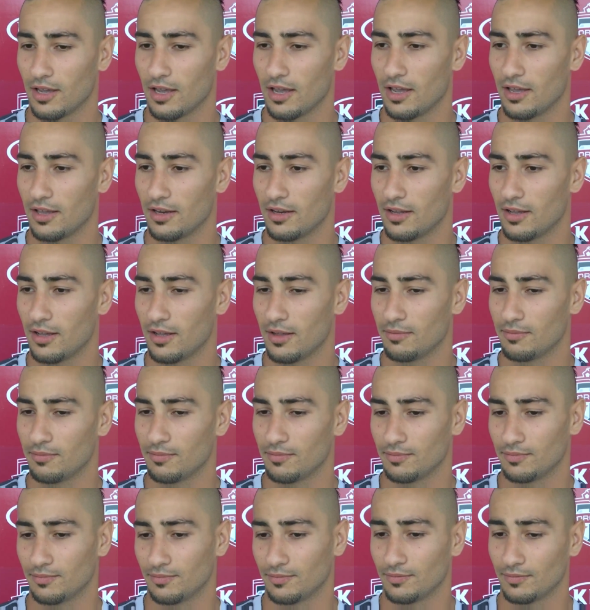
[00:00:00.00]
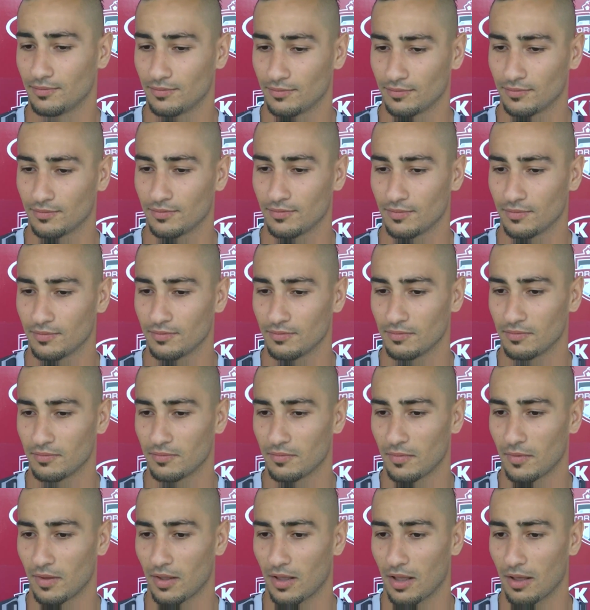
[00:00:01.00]
and
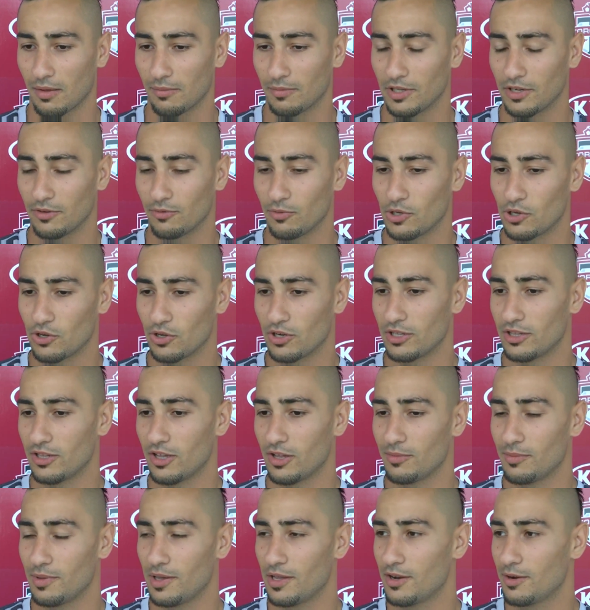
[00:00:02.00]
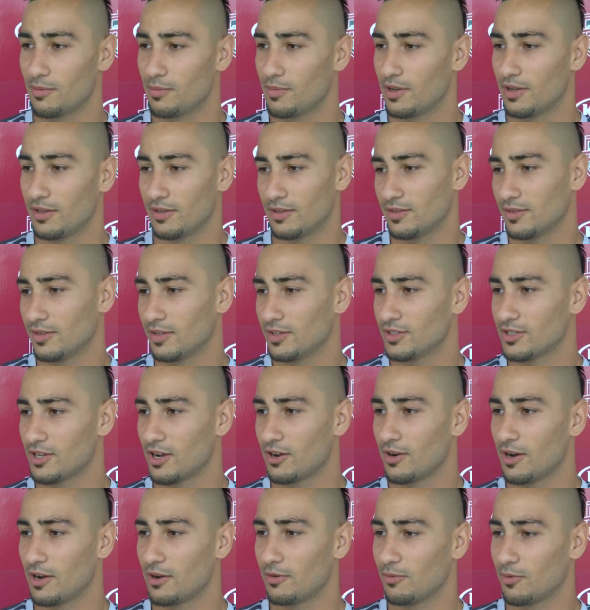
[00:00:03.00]
I mean, we could have done better, but it's
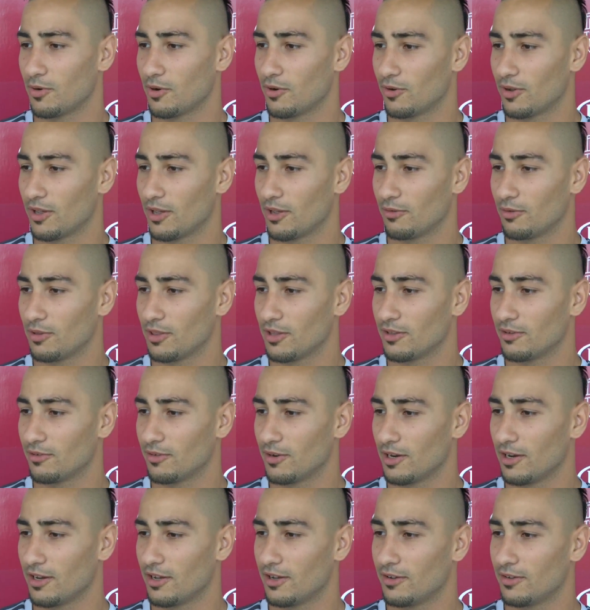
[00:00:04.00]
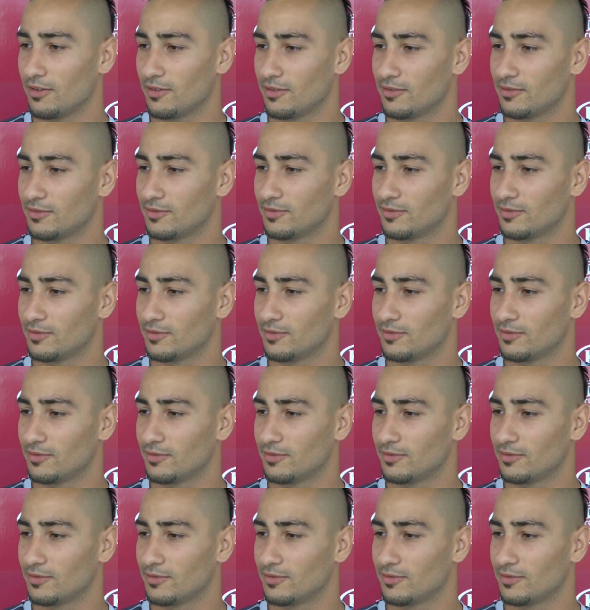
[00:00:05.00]
all right. We're okay with it right now.